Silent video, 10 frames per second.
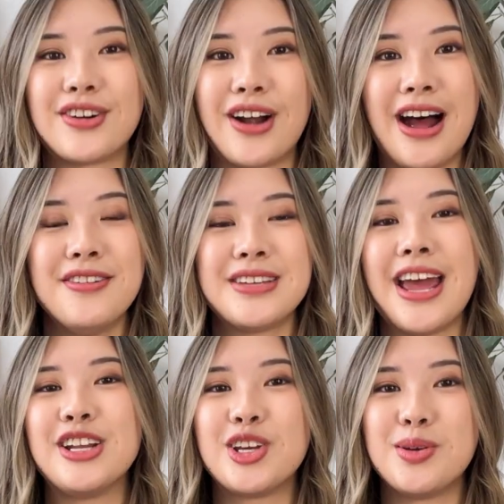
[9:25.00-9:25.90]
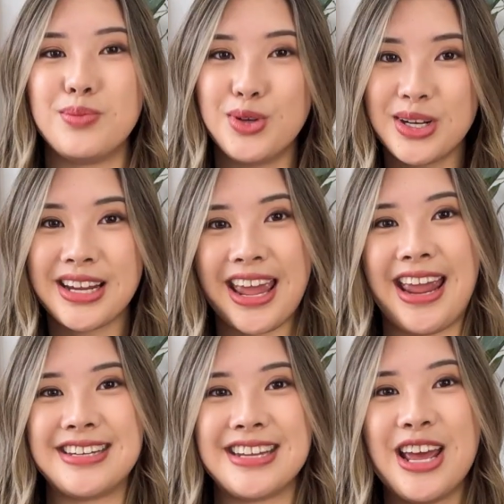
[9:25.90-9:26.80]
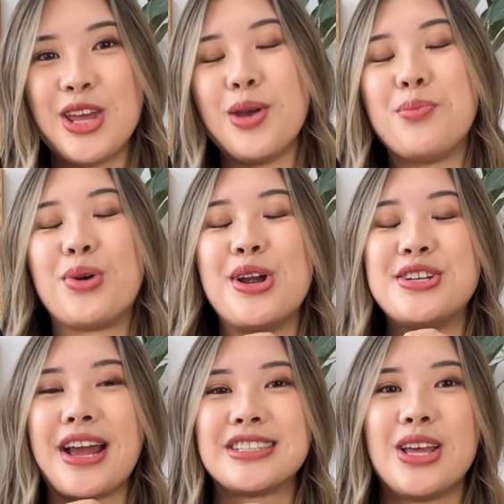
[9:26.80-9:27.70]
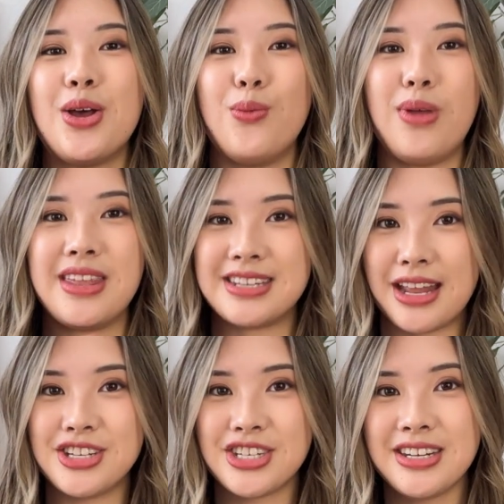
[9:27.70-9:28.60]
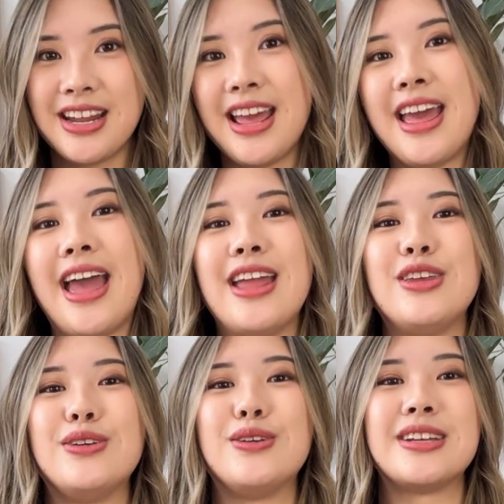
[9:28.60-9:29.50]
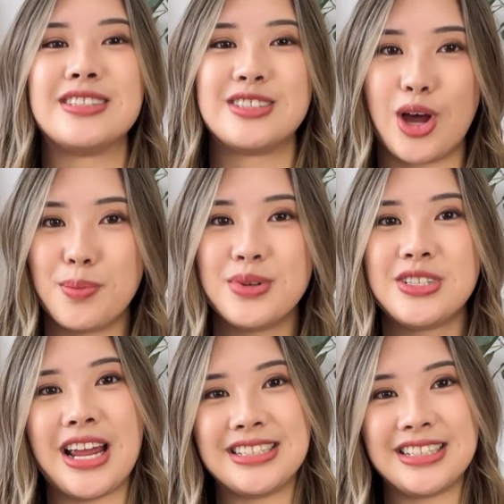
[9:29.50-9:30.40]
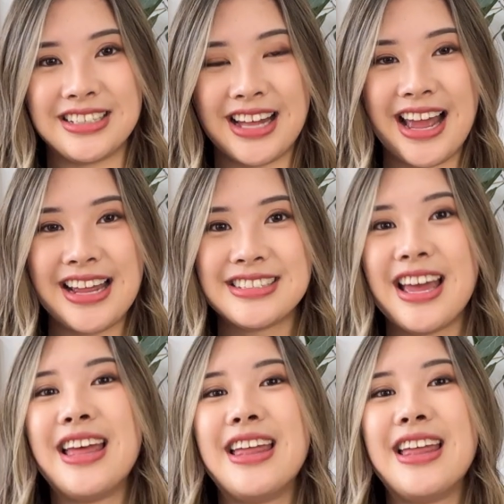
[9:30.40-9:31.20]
craft, and communicate your projects with intention, and you can stop chasing clients.